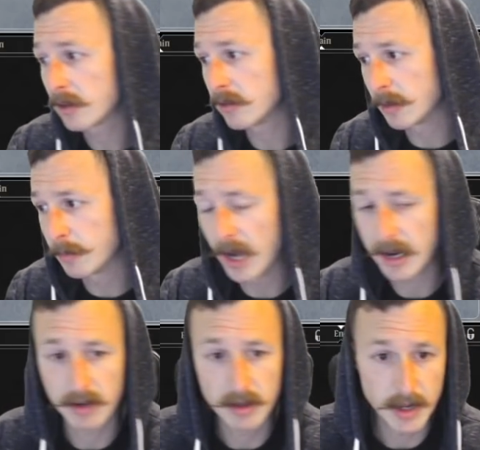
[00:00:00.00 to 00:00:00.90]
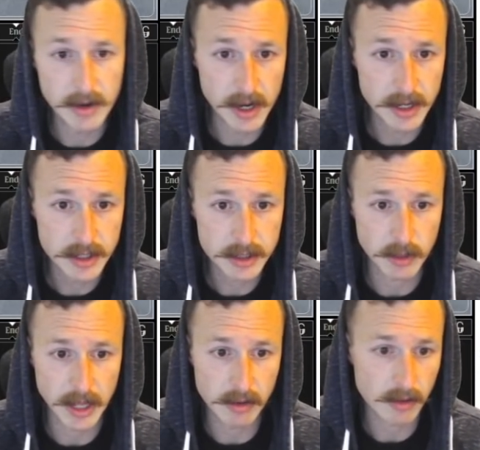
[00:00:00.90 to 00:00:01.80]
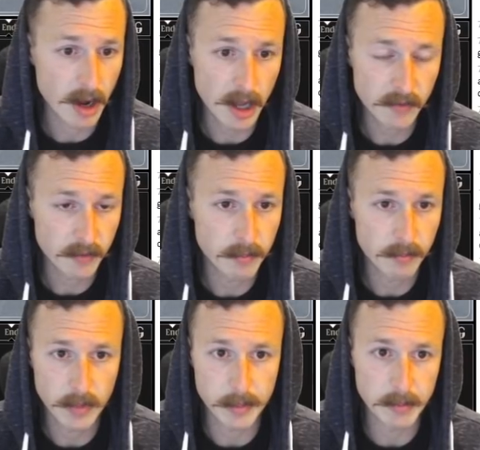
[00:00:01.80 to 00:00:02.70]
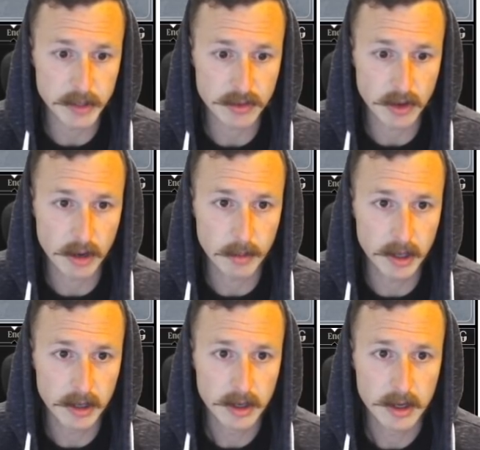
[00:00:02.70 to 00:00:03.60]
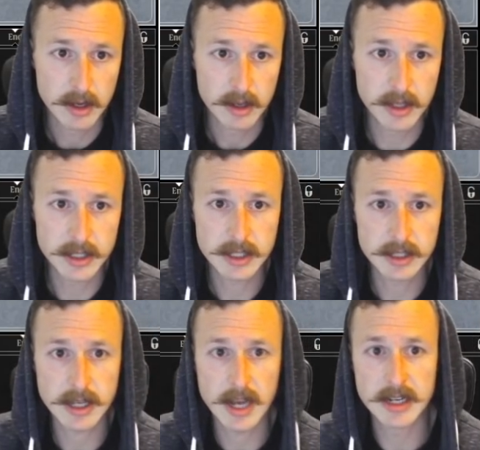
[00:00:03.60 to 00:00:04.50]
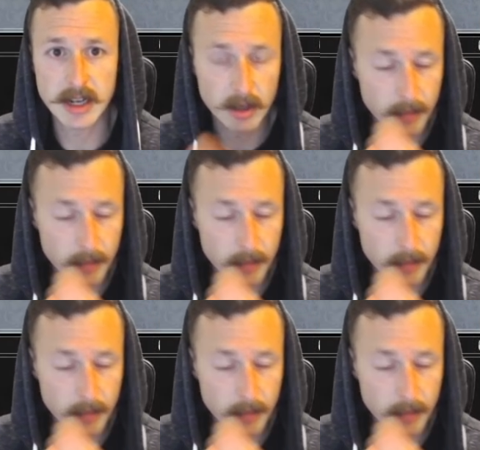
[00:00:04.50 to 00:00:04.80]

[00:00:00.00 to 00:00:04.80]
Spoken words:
like black-green mid-range without Groff. Maybe I'm just wrong, but this is kind of telling me